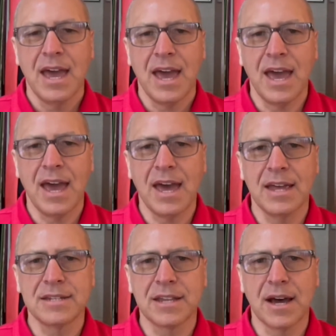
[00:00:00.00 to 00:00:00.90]

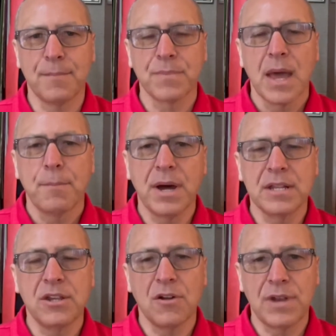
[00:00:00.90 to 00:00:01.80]
And but
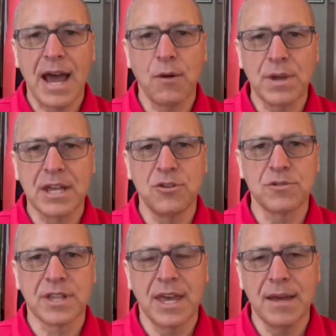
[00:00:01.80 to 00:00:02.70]
you know, now we can use
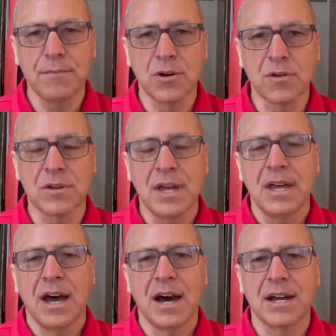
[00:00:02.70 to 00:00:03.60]
the hymnal
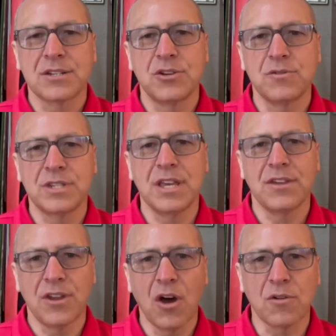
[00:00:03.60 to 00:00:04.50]
to see
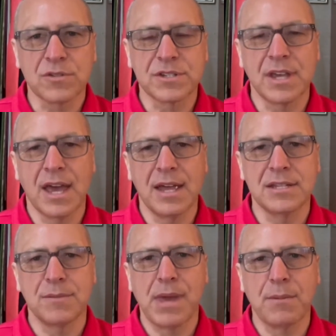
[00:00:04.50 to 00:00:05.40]
the notes and
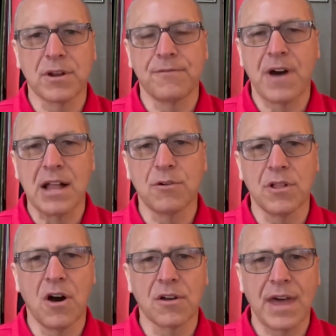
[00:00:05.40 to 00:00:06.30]
to be able to follow
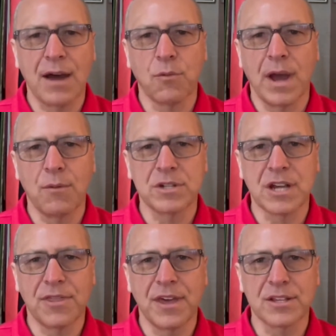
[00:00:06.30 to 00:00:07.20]
along that way, which
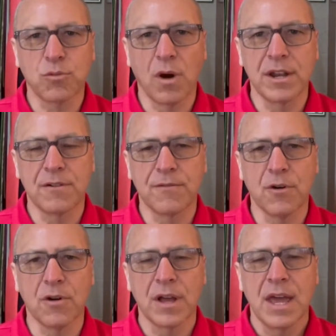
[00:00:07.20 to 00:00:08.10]
I think is
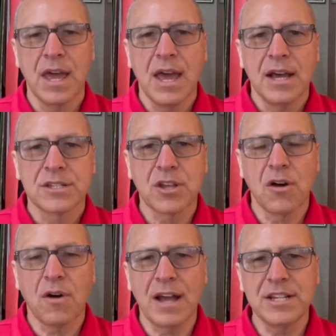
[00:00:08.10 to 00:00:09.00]
wonderful.
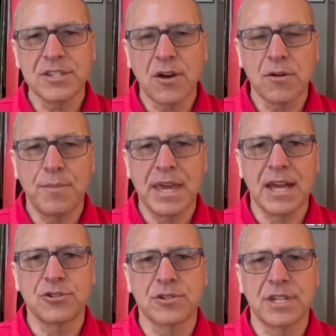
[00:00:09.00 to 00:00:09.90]
So I just thought it would be
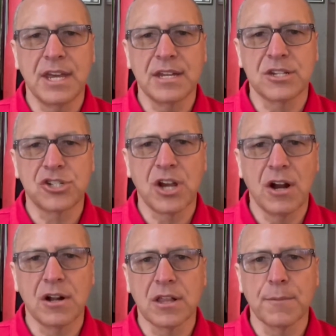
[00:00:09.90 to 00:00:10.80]
interesting to
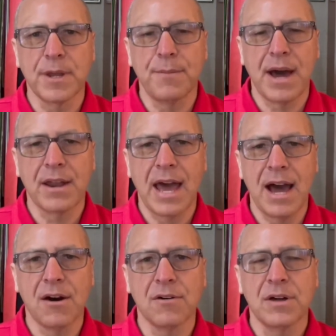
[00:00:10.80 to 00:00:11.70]
share a little bit about
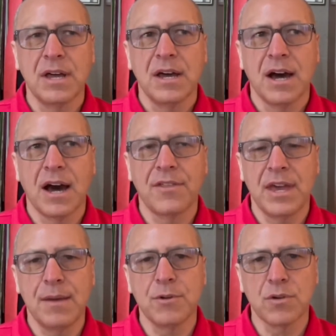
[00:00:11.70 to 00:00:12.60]
how the
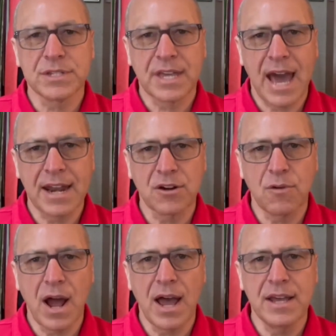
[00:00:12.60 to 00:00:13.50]
hymnal is
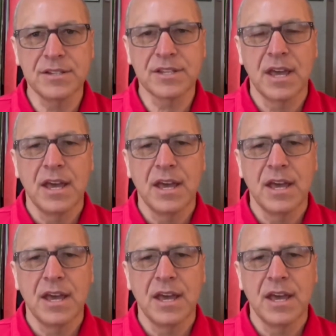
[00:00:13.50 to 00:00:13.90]
categorized.